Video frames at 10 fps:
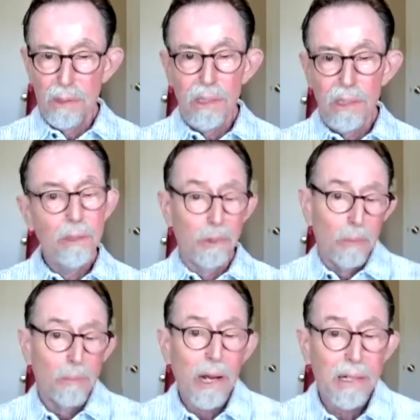into
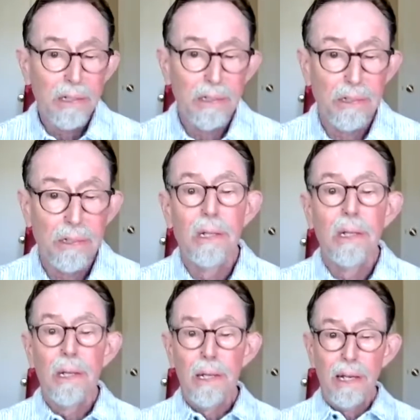a practice.
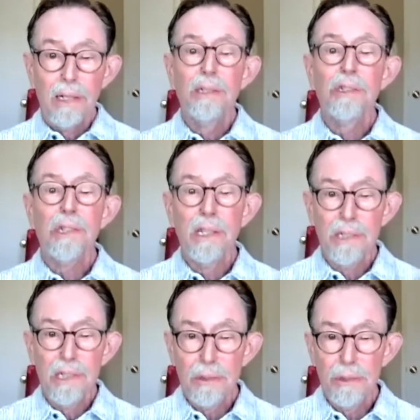And in this
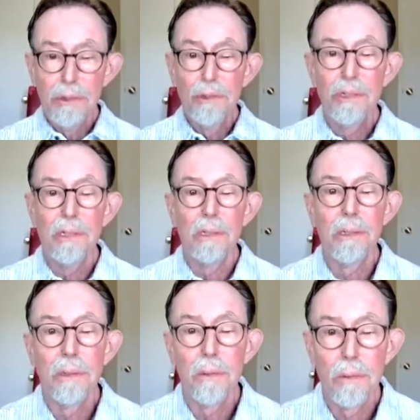case, he introduced it
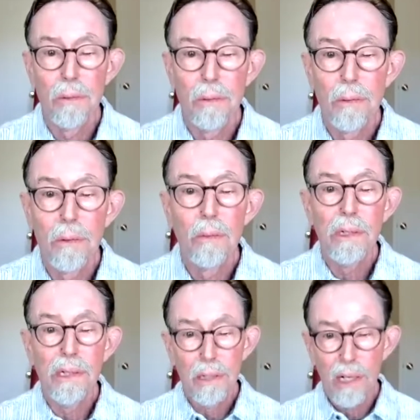
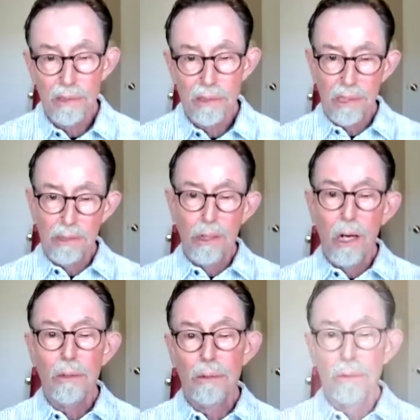when he taught
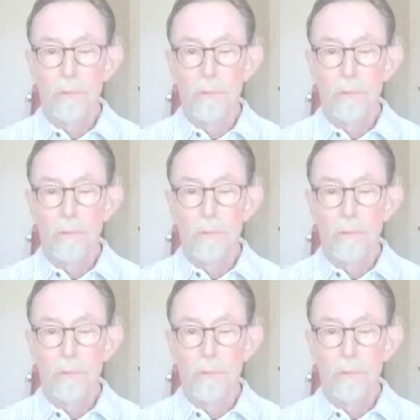Seijaku.